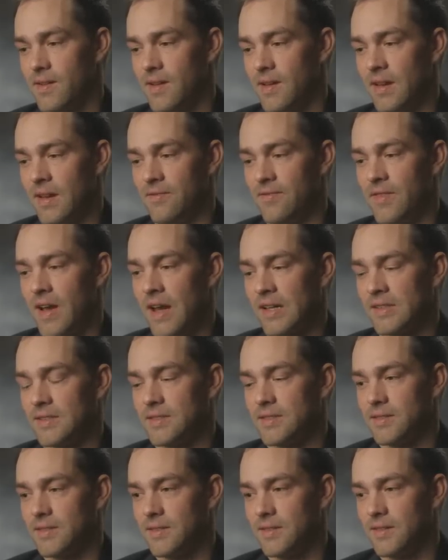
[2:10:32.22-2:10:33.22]
And in fact,
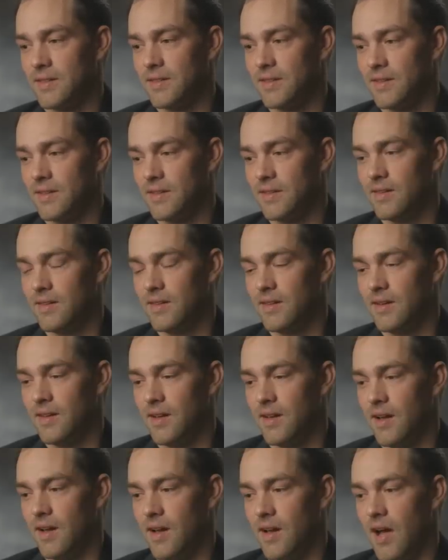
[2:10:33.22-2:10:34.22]

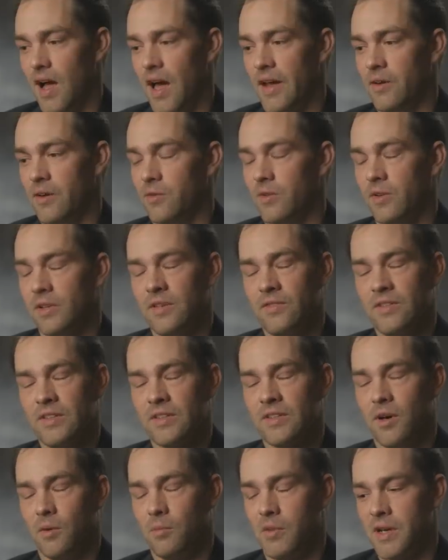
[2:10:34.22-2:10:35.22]
I didn't really even
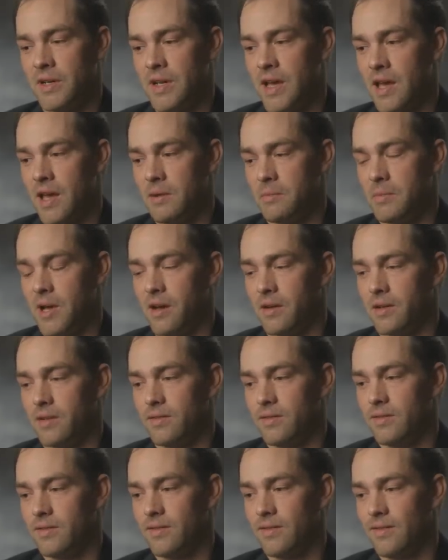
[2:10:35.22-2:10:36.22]
tell my dad about it
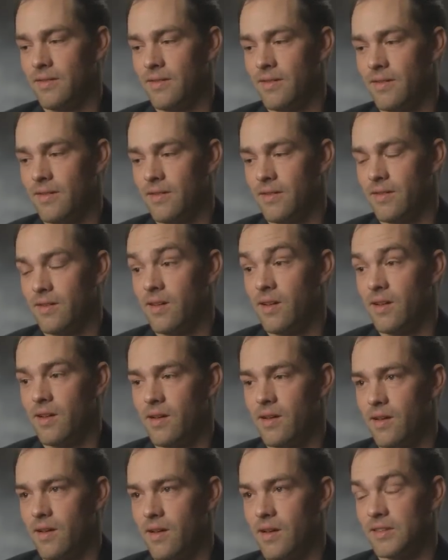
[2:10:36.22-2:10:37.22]

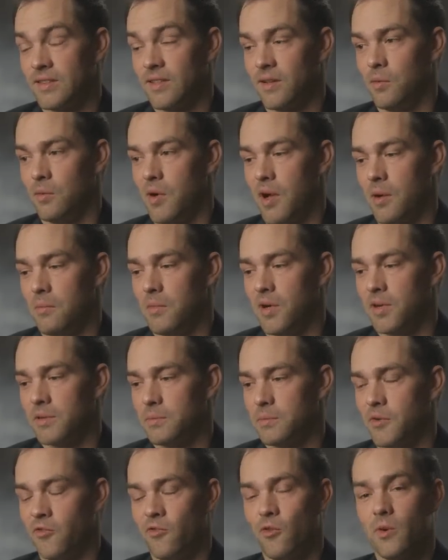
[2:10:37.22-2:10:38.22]
until about a month
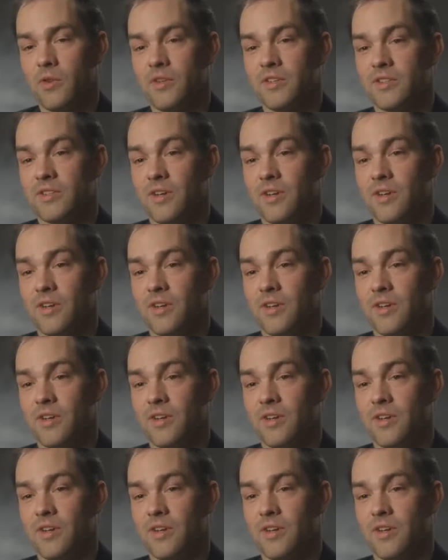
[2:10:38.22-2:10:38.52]
before the